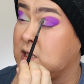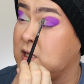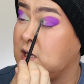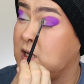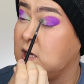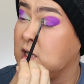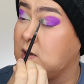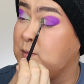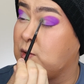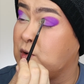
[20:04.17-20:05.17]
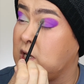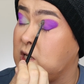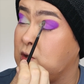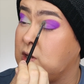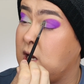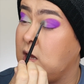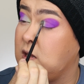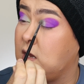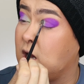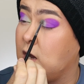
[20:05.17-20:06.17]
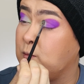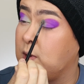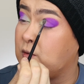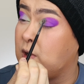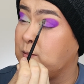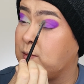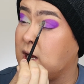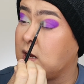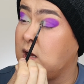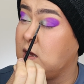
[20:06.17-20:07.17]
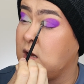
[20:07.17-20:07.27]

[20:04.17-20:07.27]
So let me quickly do that, and then I'll be right back.